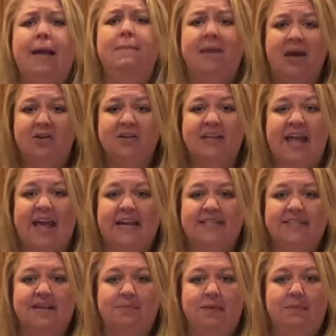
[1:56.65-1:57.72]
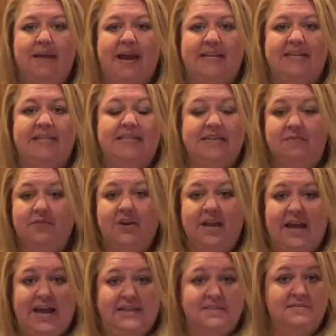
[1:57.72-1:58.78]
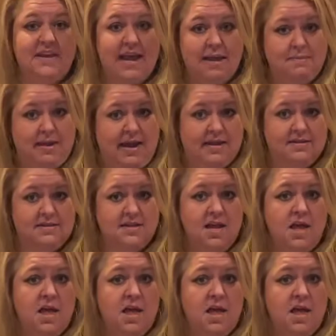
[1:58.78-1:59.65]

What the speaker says: Pound cakes can be baked in different kinds of cake pans.